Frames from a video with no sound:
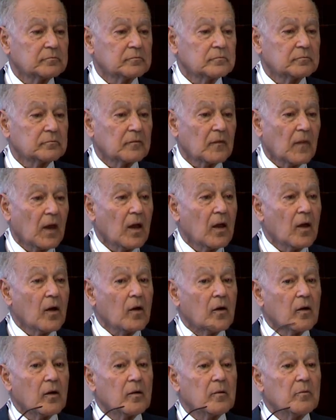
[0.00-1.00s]
different
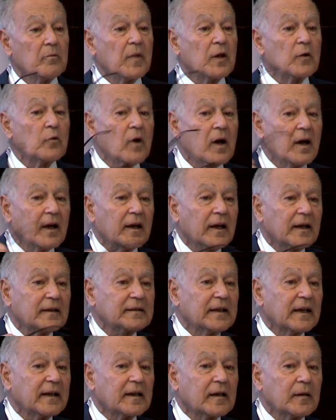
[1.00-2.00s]
poles.
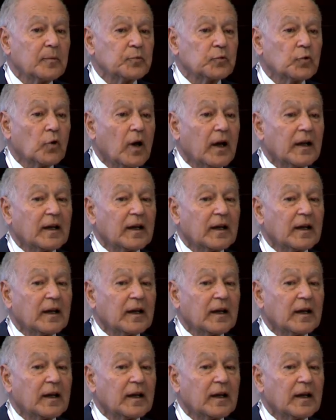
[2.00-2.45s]
From